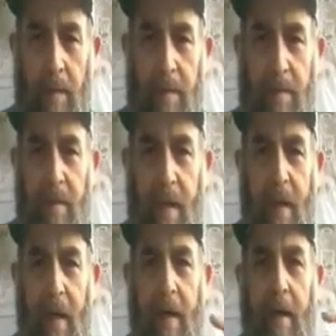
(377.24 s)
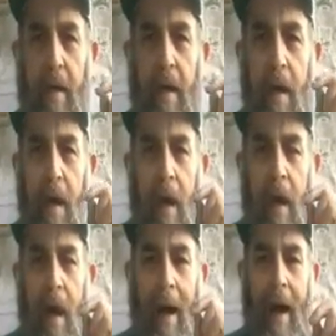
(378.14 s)
we should say,
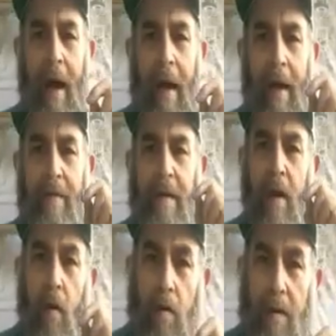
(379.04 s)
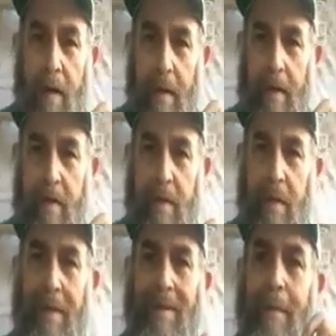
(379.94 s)
I have a holiness
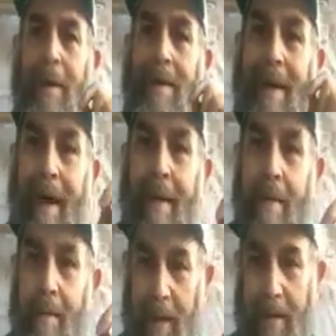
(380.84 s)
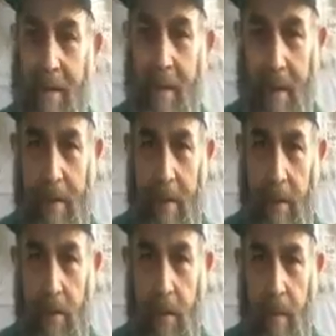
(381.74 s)
that is beyond the Beis
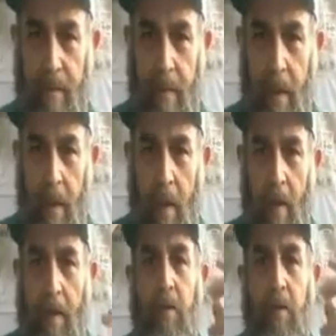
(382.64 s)
HaMikdash,